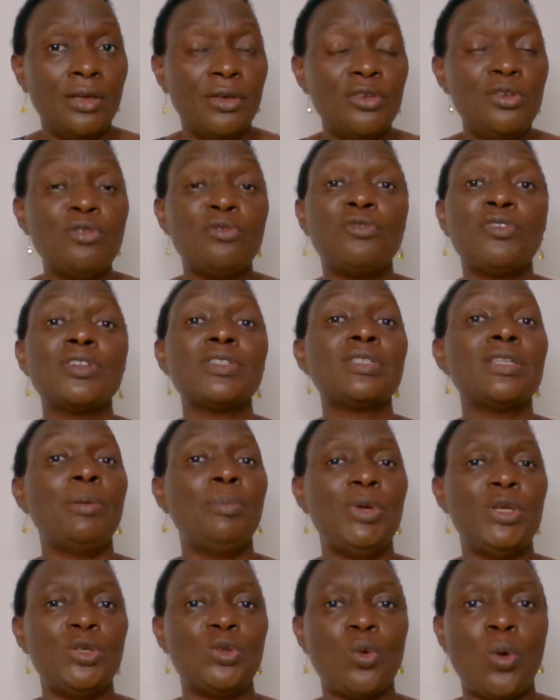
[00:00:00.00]
You force them
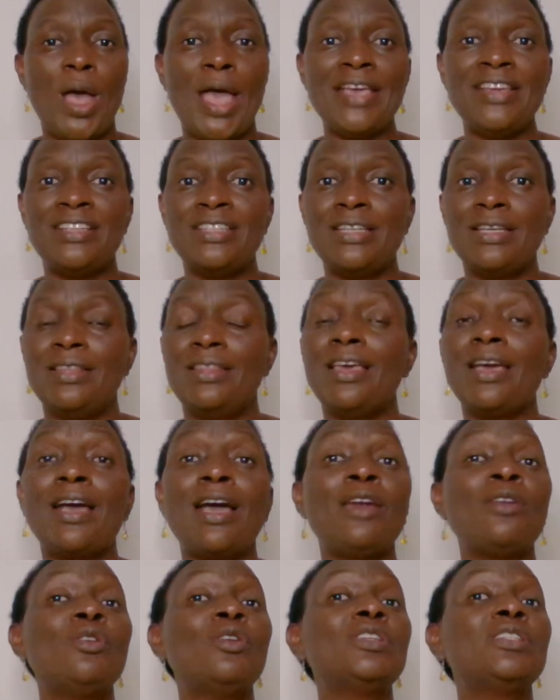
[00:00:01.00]
into I T. They
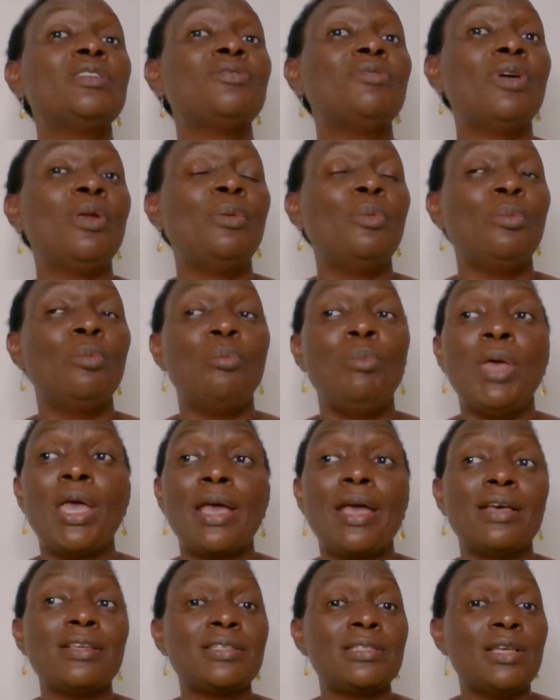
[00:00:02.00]
cannot even
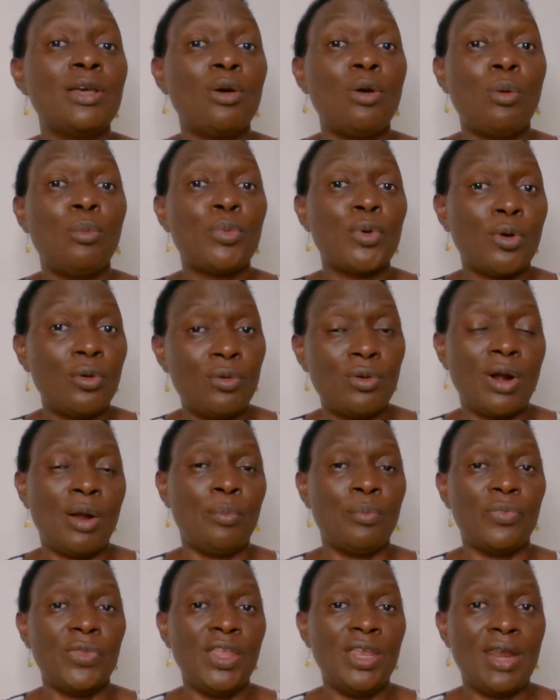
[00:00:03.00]
make a single
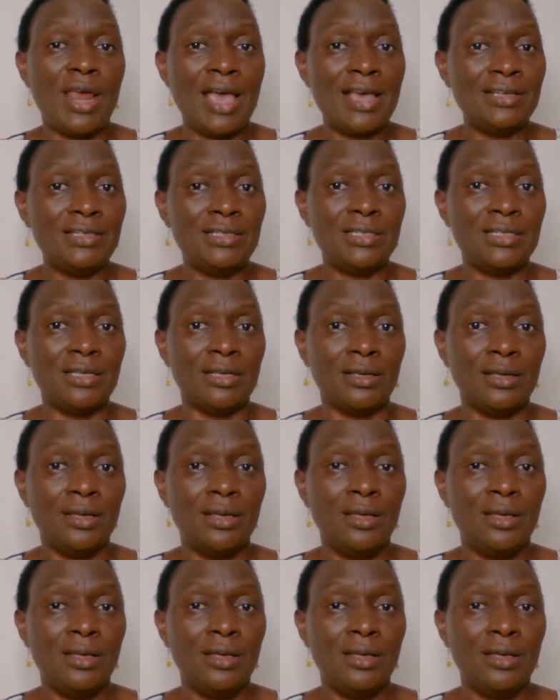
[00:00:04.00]
program in I T.